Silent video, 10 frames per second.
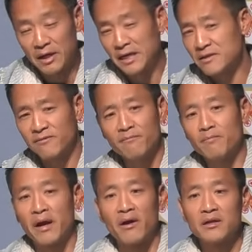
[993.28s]
his
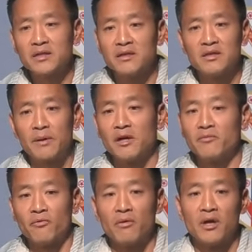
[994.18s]
parents and his parents
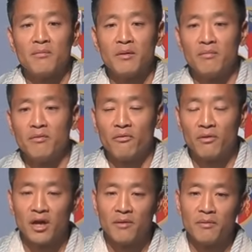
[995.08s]
before them and before
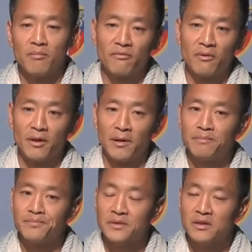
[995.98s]
them and before them.
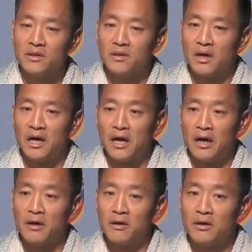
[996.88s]
Uh,
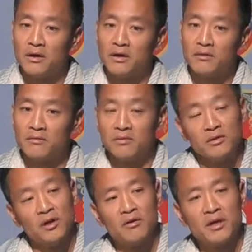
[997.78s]

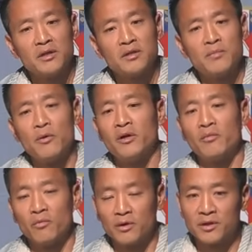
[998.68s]
you know, spoken
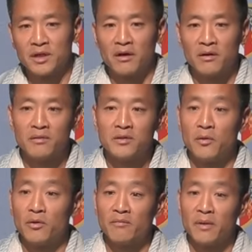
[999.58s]
in words that are
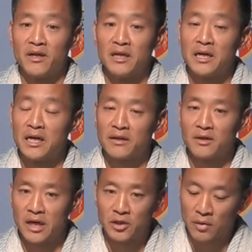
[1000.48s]
spoken by the Inca, the
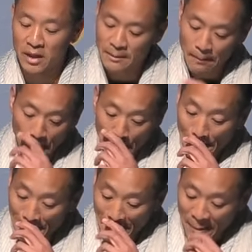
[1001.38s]
Quechua,
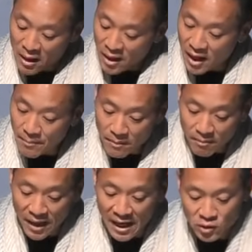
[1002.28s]

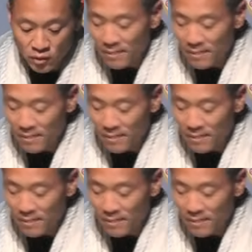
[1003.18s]
but as we're